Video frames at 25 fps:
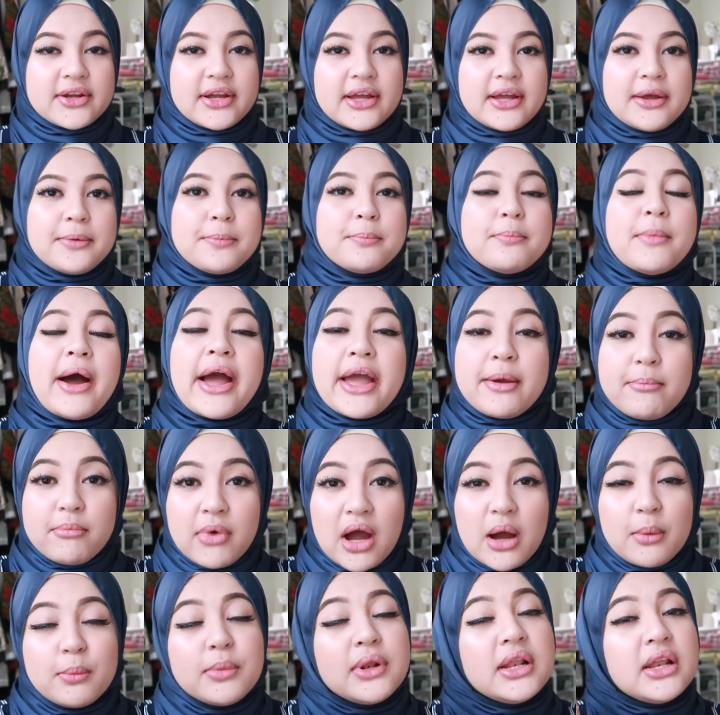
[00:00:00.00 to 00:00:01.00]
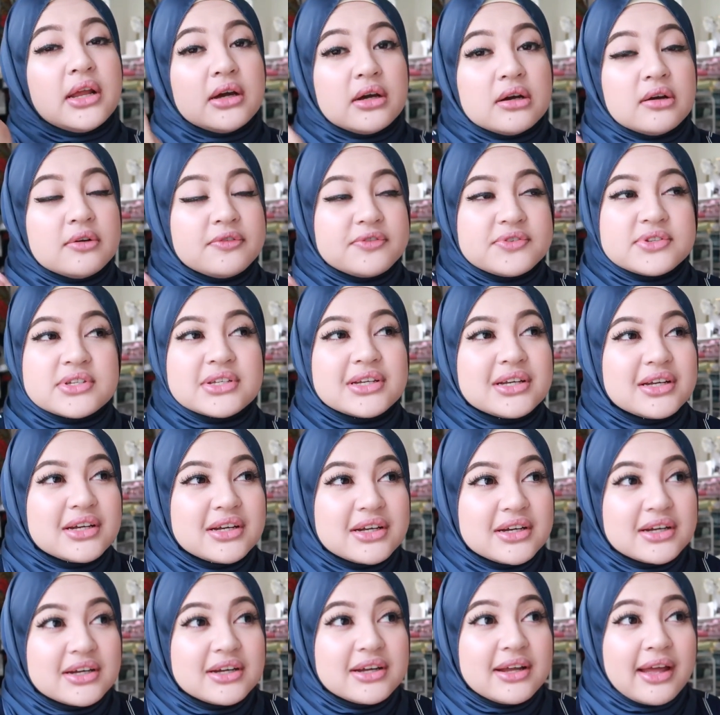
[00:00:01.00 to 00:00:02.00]
Okay, my mom loves
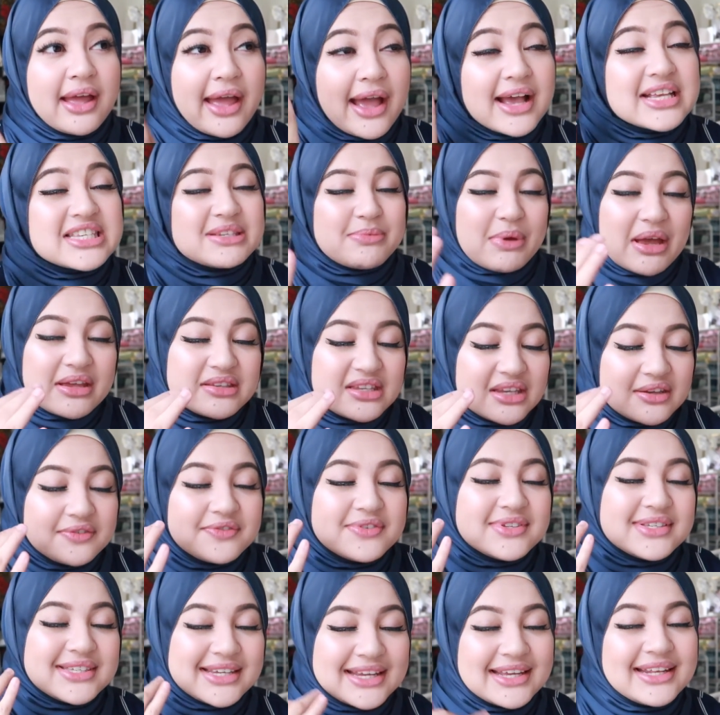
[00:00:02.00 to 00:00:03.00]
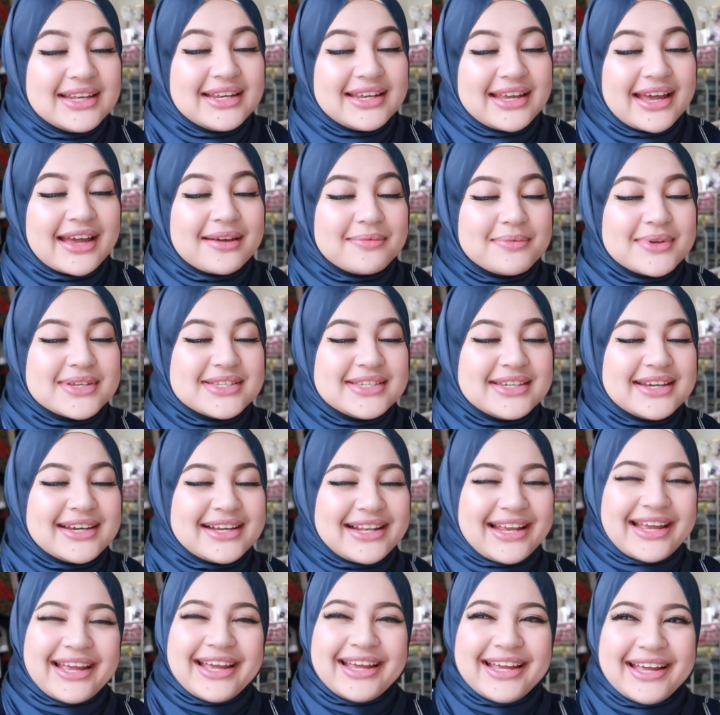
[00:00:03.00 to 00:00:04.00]
expensive skincare
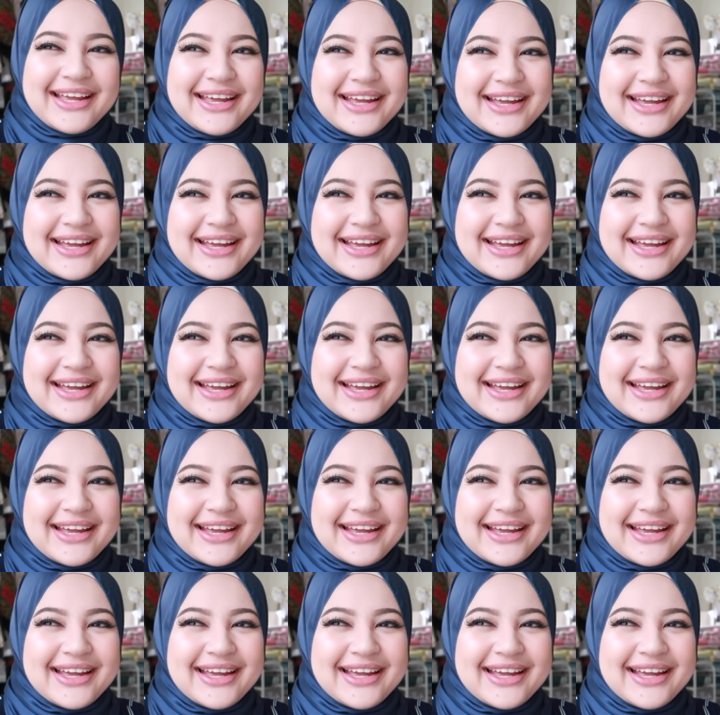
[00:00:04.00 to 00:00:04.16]
basically.